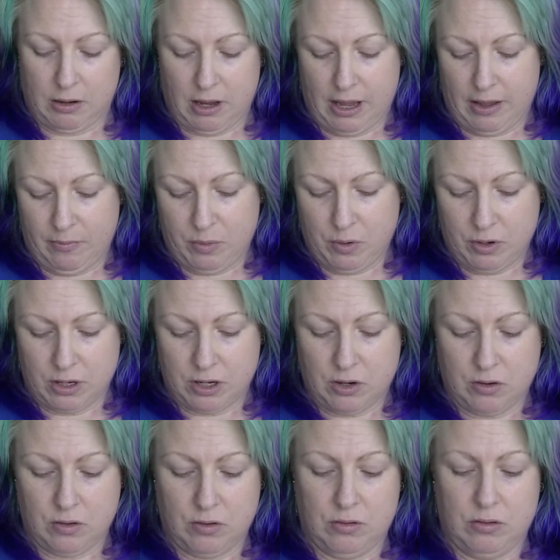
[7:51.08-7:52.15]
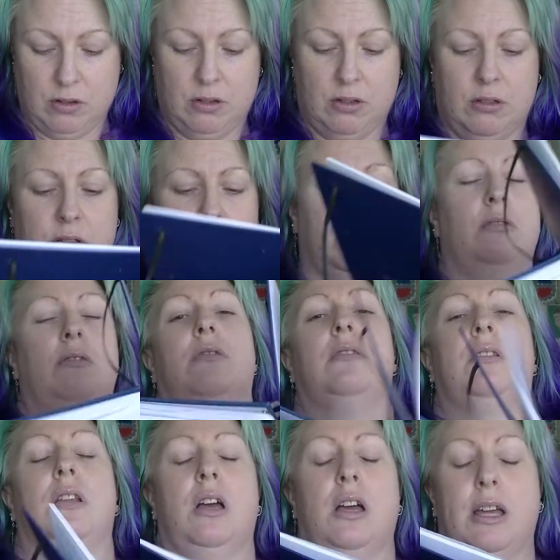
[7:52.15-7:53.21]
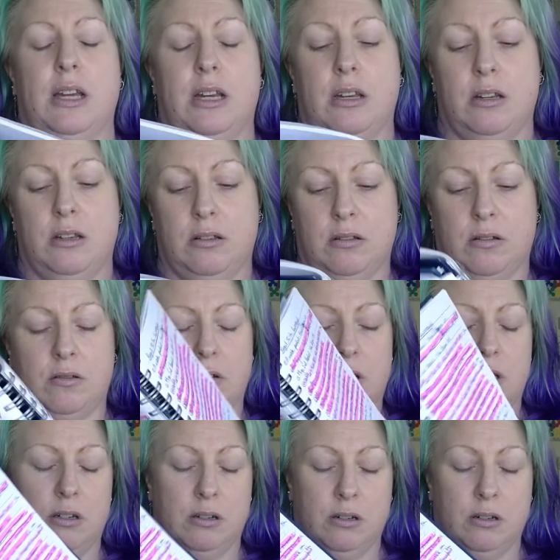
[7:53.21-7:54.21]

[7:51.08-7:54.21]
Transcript: I have put a new line on.